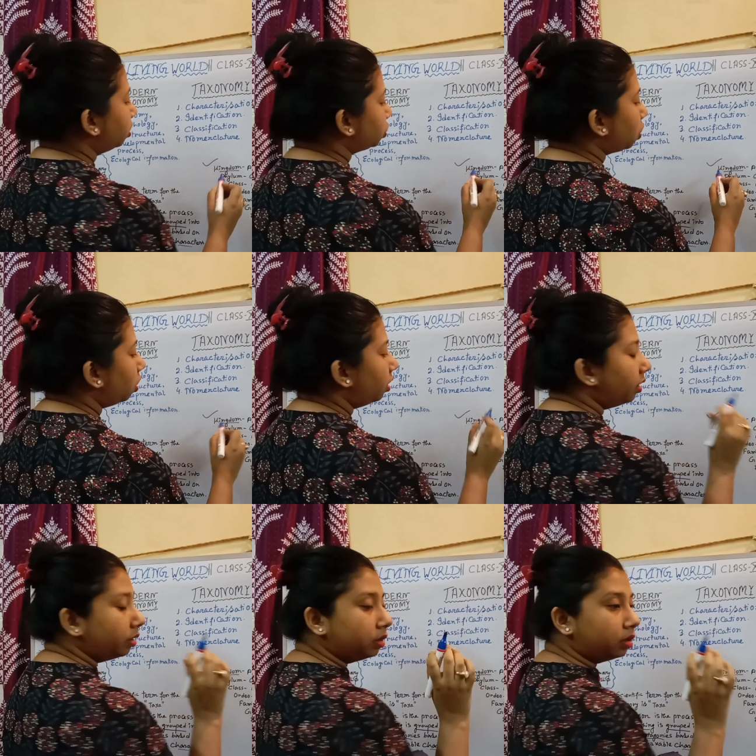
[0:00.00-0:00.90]
So
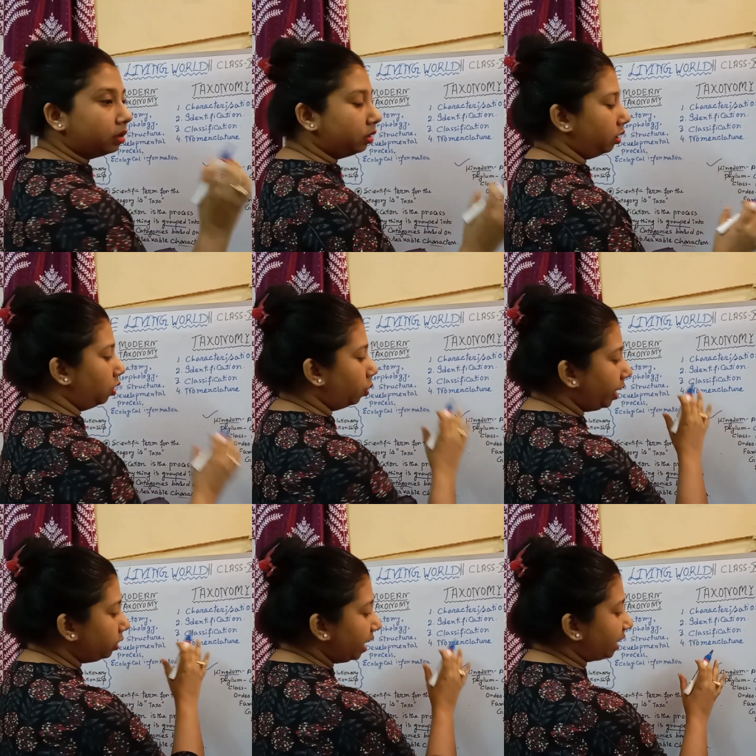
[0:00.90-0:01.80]

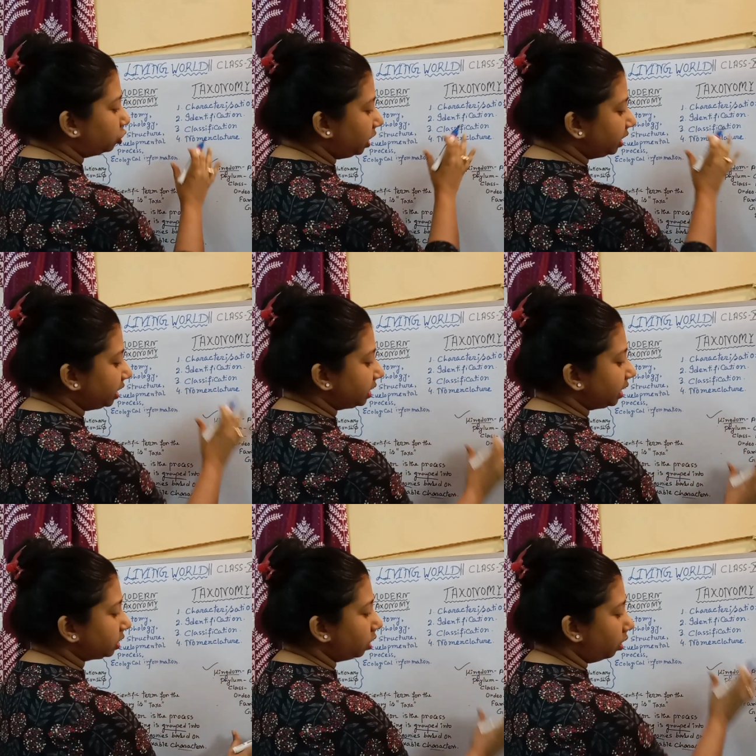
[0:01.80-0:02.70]
when actually this is